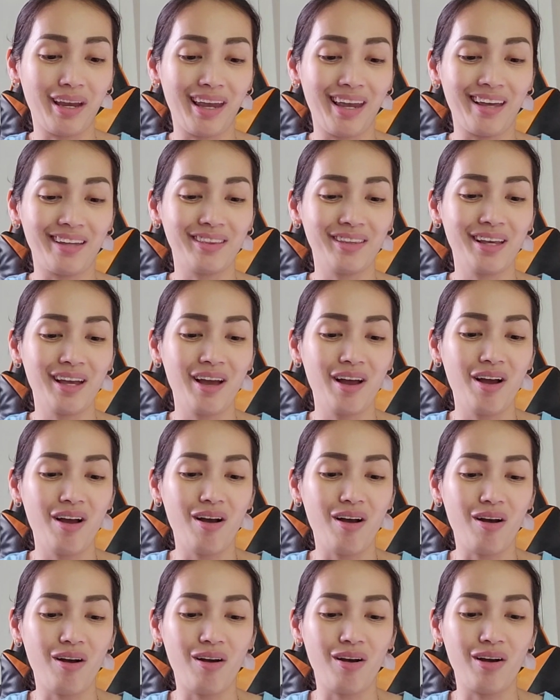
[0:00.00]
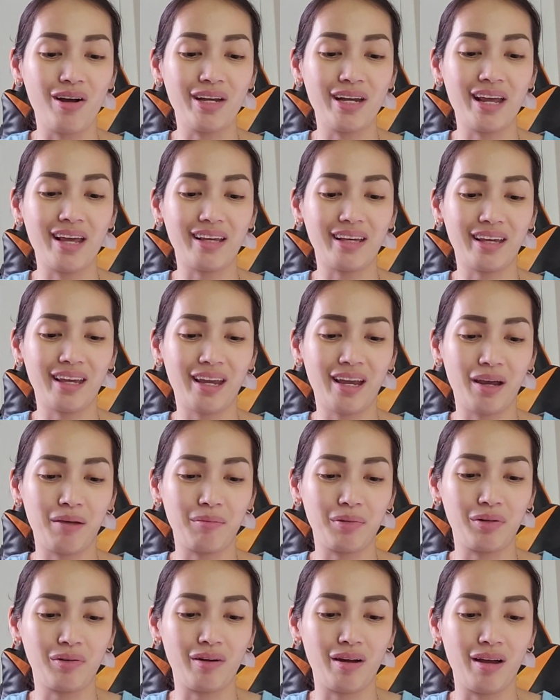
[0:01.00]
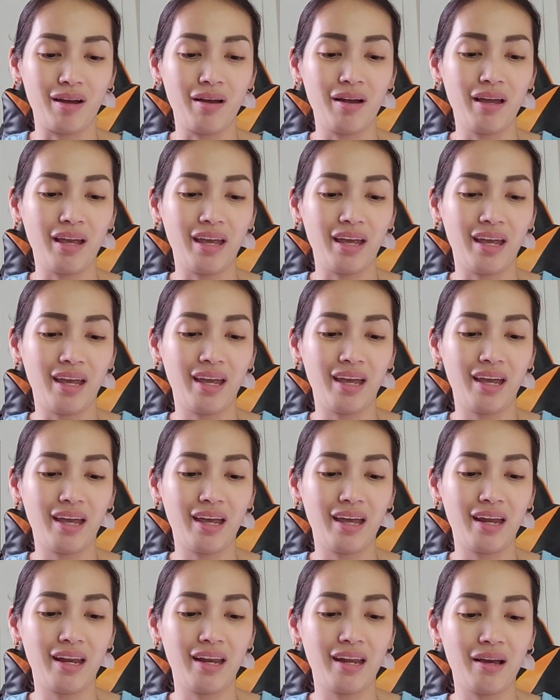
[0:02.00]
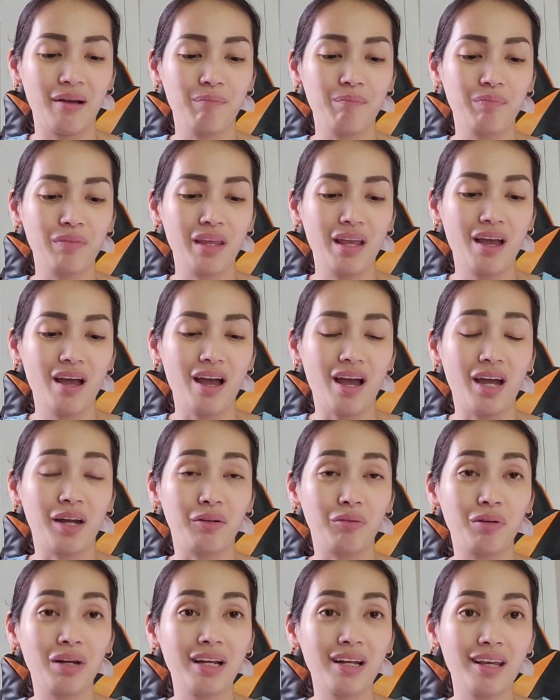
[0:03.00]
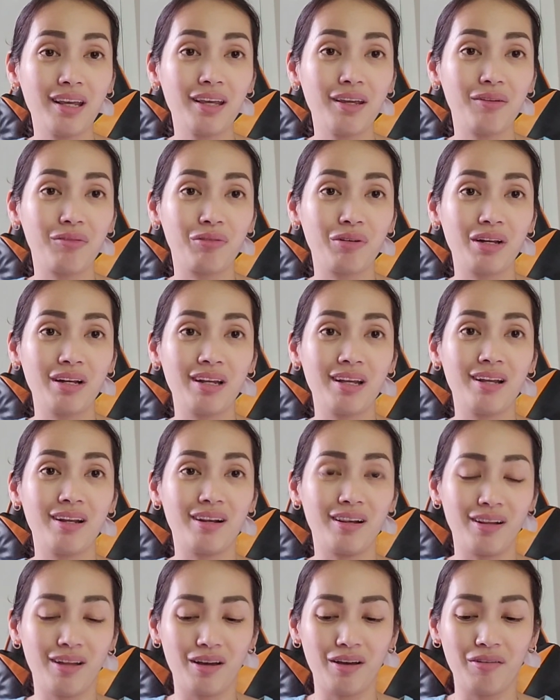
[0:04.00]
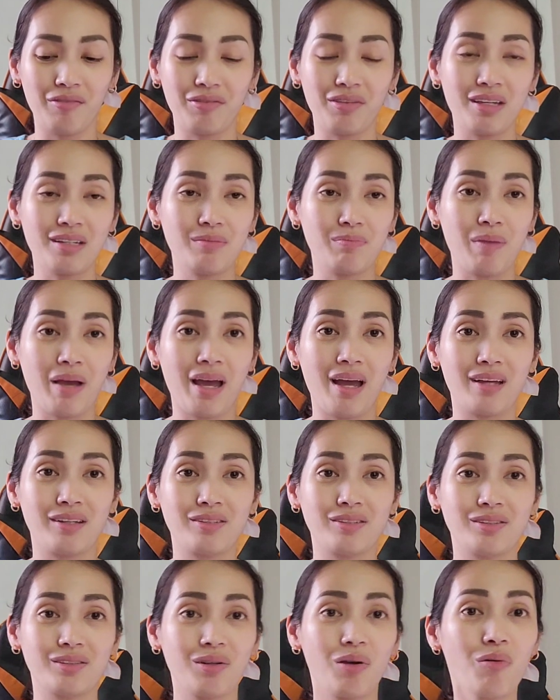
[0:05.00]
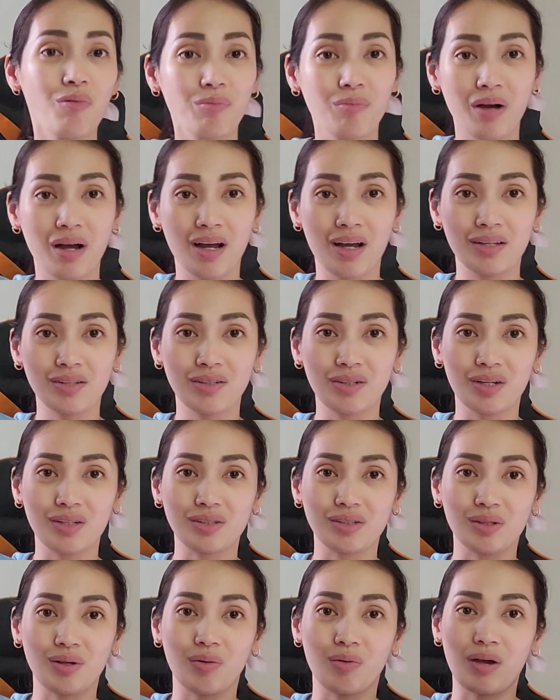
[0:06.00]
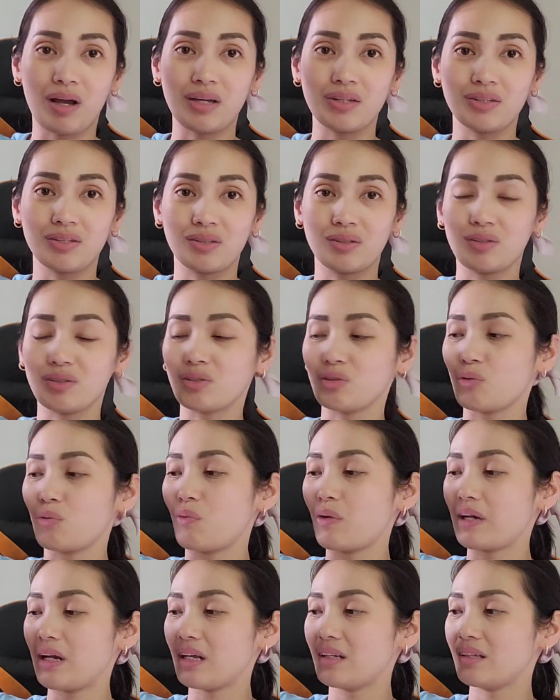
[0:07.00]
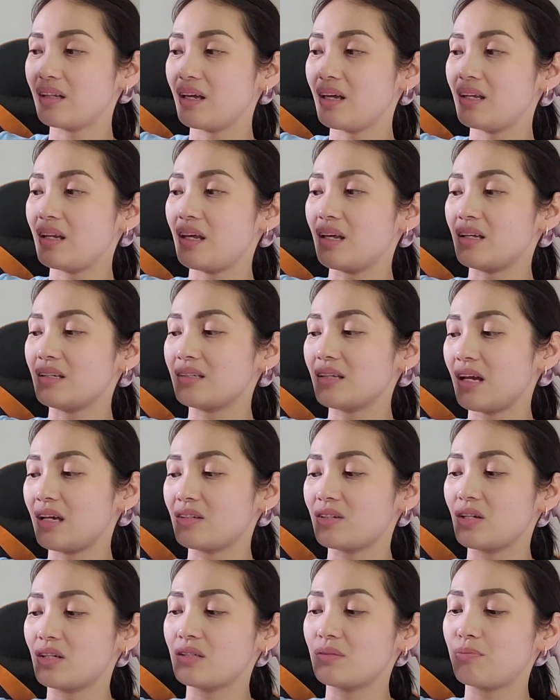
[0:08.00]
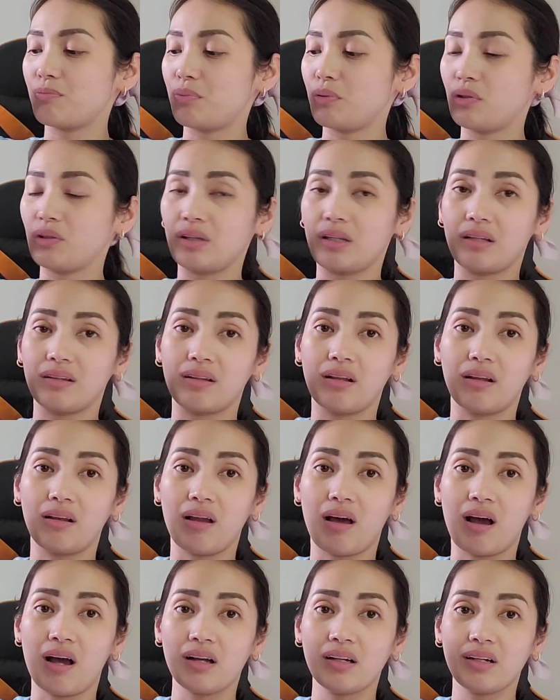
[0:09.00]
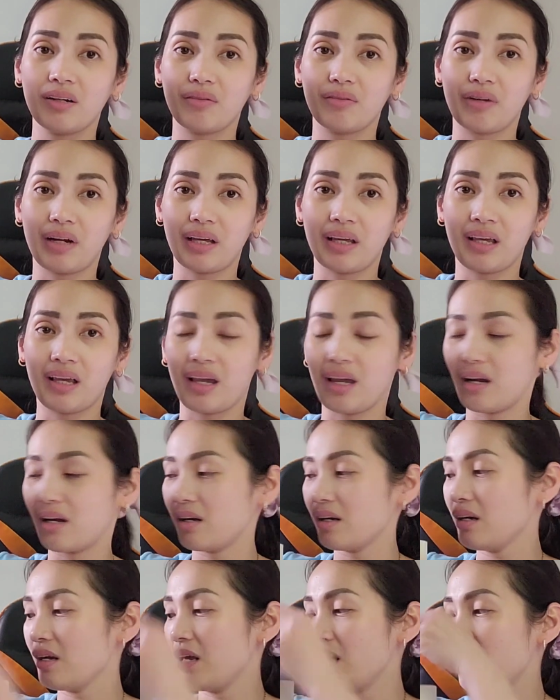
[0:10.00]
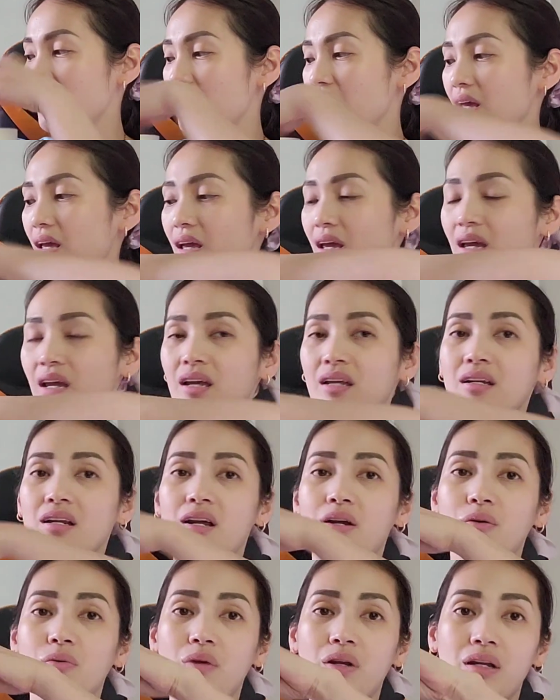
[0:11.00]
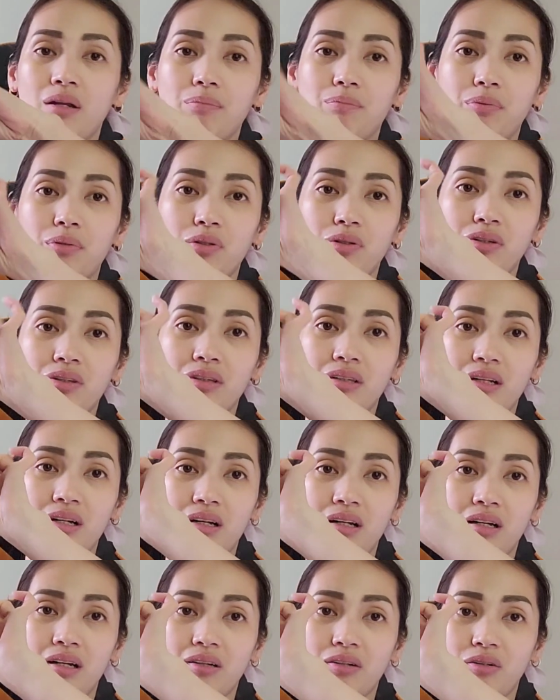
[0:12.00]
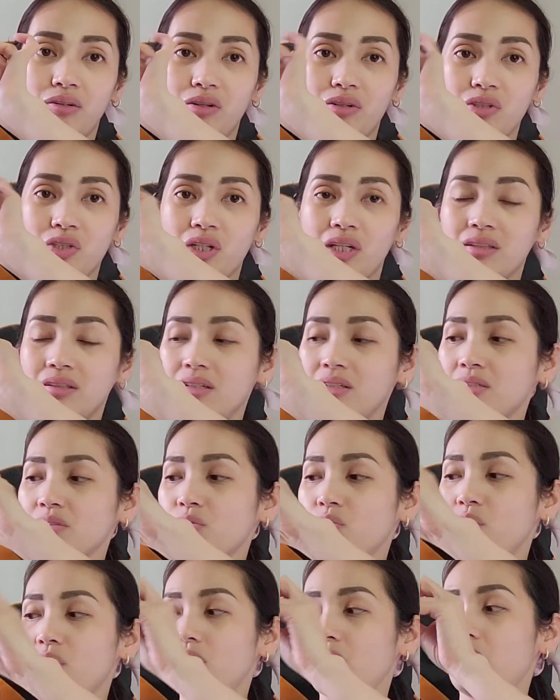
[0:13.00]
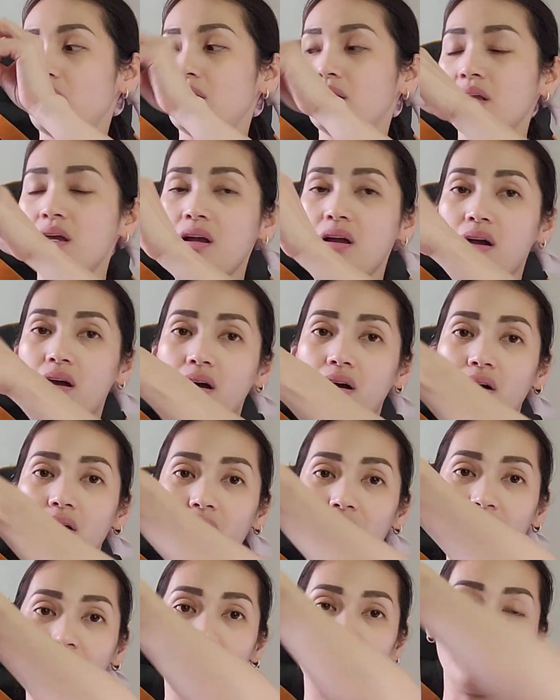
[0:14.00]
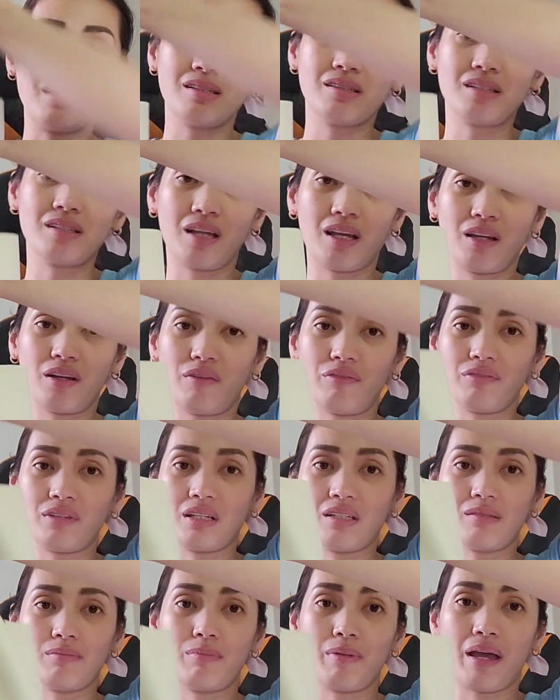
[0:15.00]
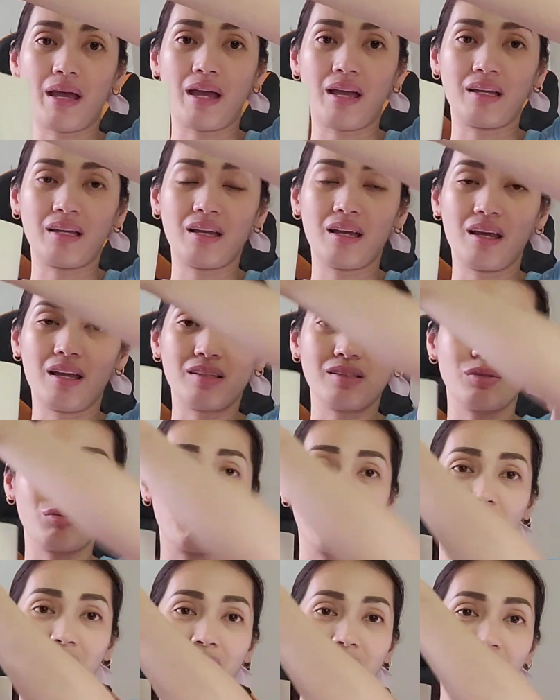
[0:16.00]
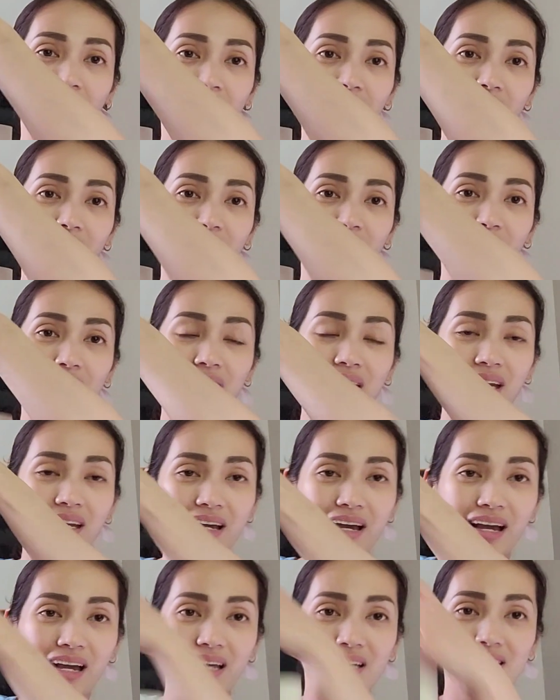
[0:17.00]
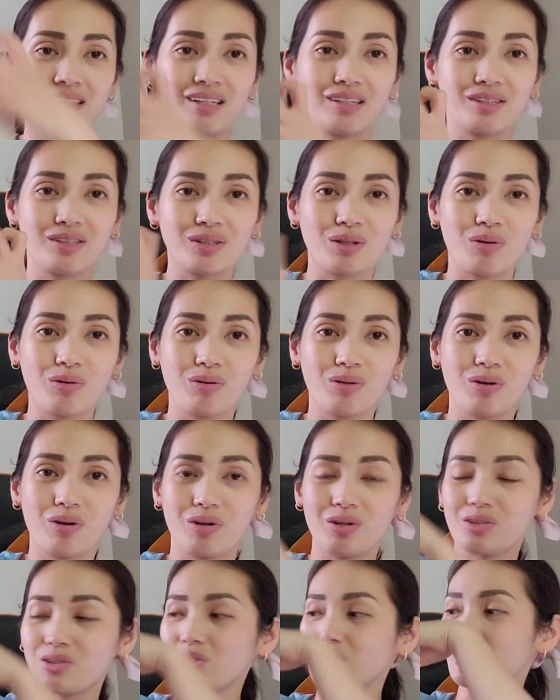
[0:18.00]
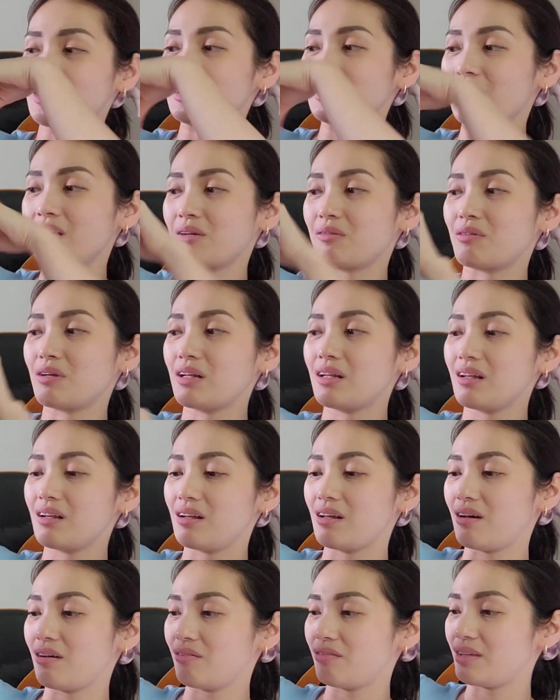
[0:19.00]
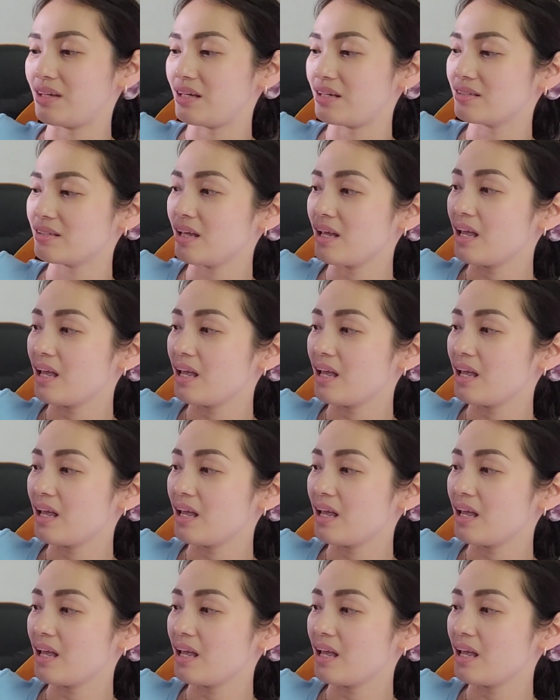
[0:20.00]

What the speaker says: it on camera, and I really love this bag so much. So what I did is I just put the lock right here, and I already put the clochette as well on the inside of this bag. It's really nice. It's so gorgeous. I really love this.